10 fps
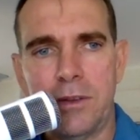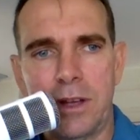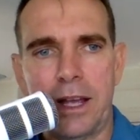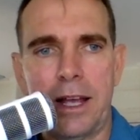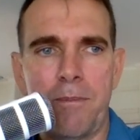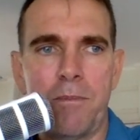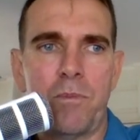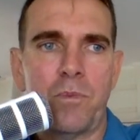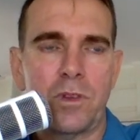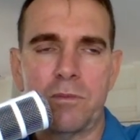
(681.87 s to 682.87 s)
I'm
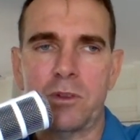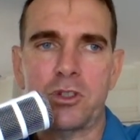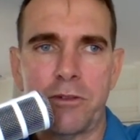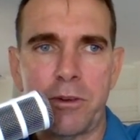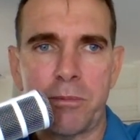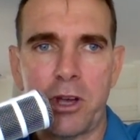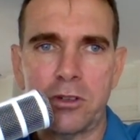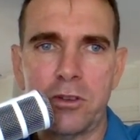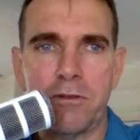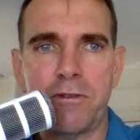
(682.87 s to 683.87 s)
not sure if I'm
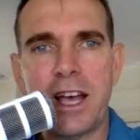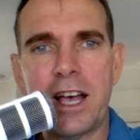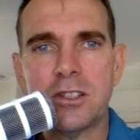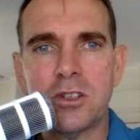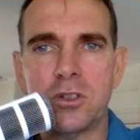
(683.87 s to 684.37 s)
going too fast